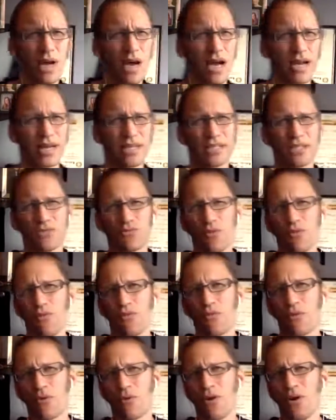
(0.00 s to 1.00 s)
I guess there's room
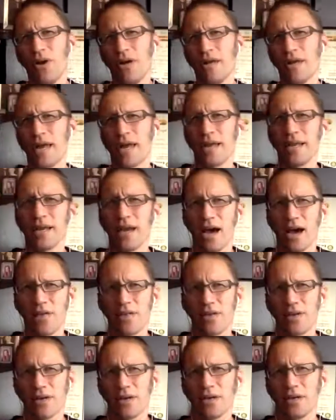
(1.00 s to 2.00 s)
for any
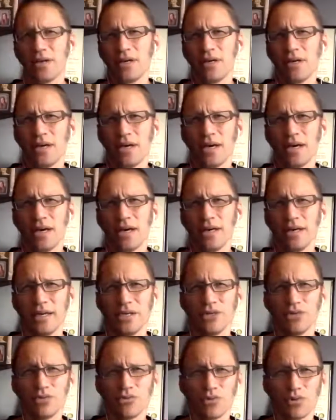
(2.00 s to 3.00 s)
other issues or